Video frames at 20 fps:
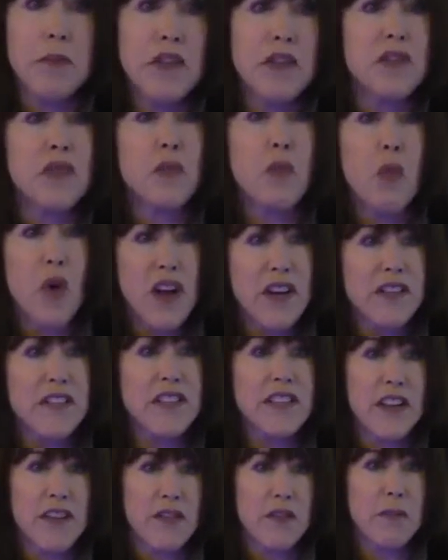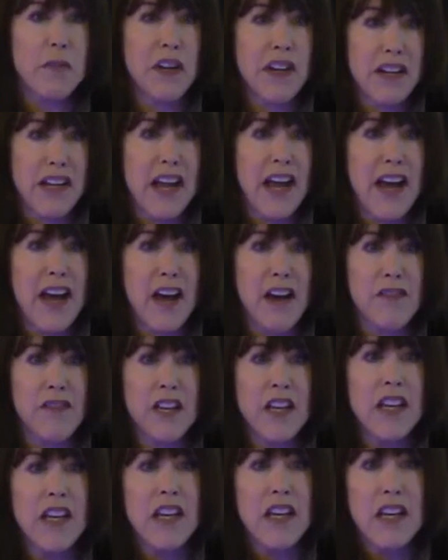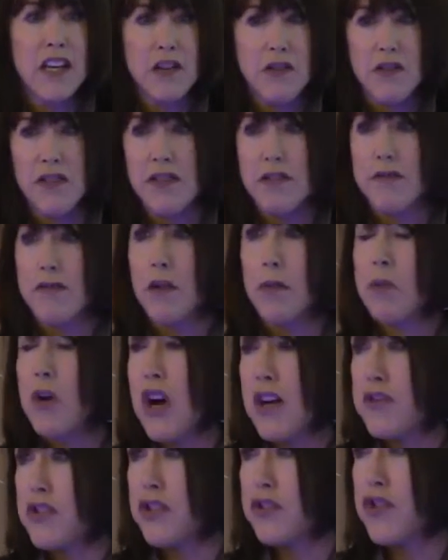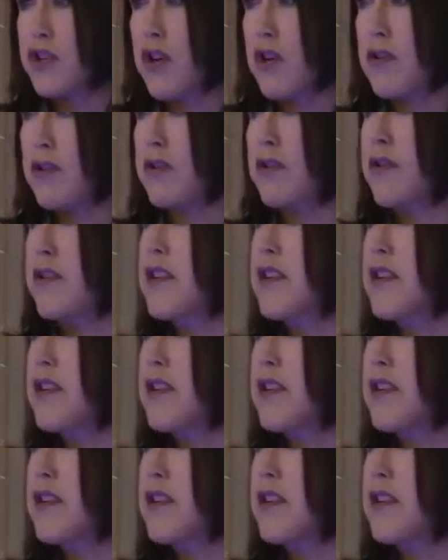into what does everybody have. Here's the project charter,